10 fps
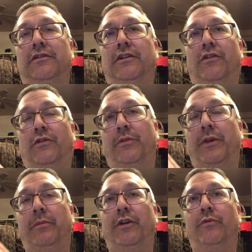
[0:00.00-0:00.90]
or
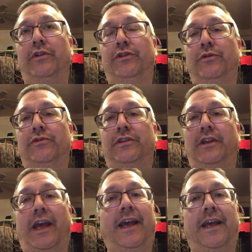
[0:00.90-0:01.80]
maybe a reduced
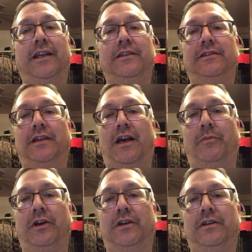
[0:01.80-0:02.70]
A,
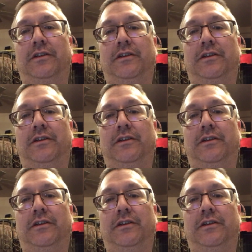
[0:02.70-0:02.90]
zamok